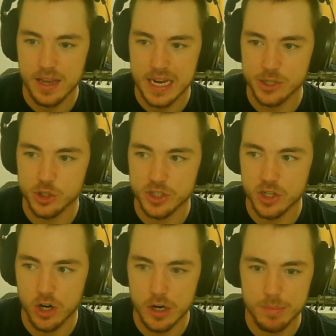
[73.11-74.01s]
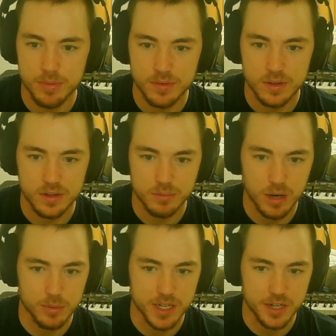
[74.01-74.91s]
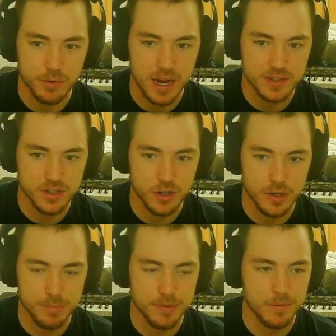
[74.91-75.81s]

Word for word: Asian carp. Probably a grass carp.